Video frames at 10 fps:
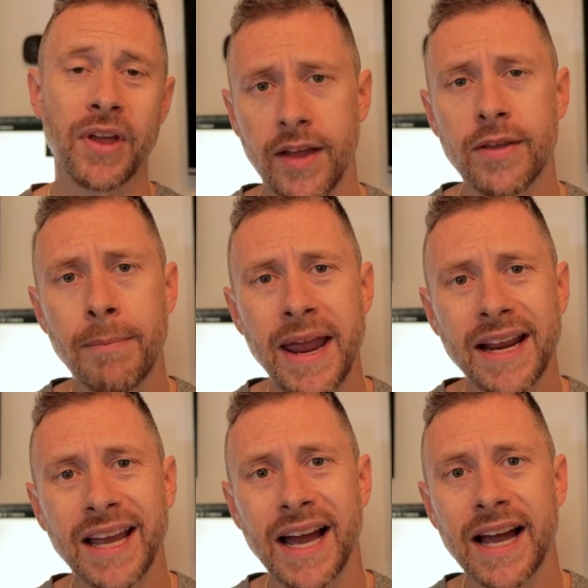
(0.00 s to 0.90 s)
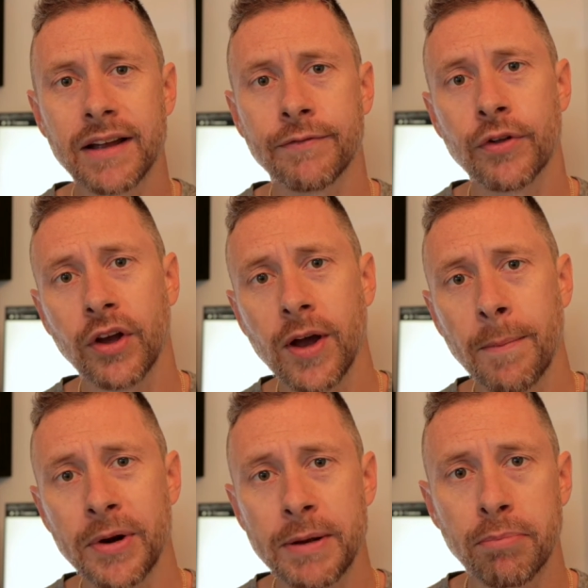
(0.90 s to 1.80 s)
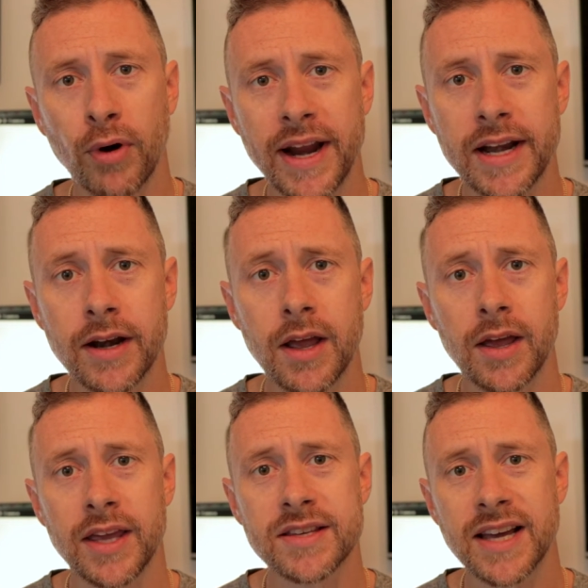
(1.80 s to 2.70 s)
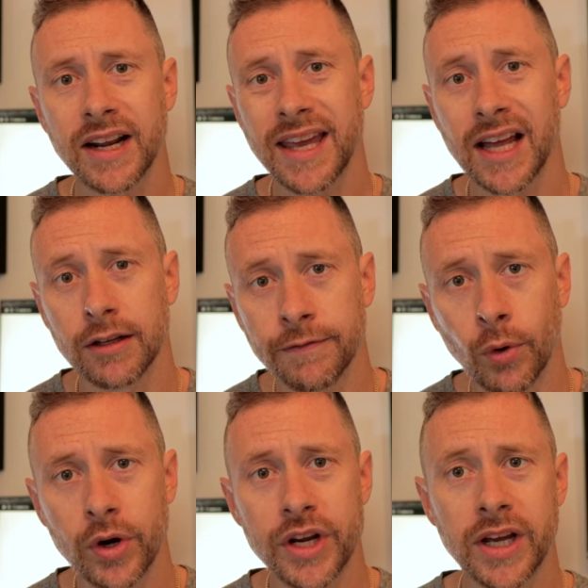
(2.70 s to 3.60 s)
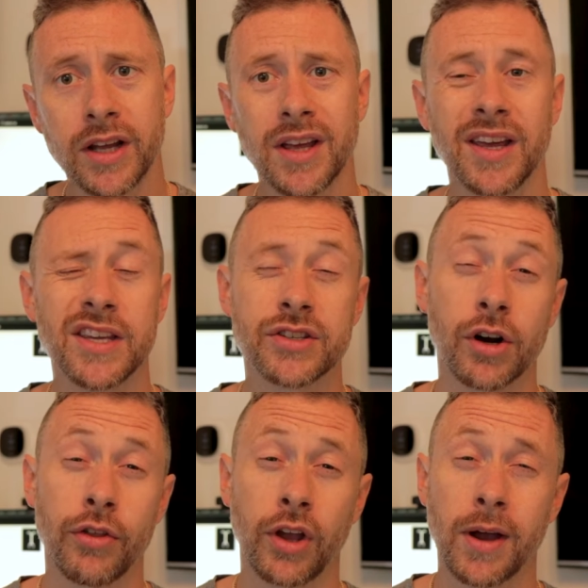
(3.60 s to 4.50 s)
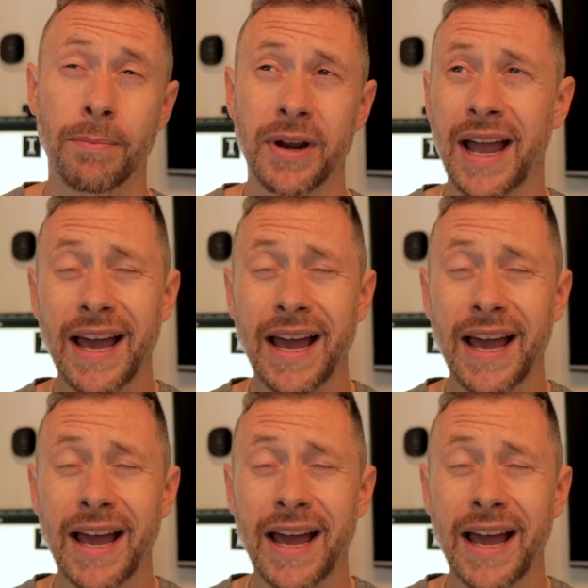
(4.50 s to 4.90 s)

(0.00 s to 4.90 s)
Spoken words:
And the main guy for the company, Braden, he's out of California. He started the company,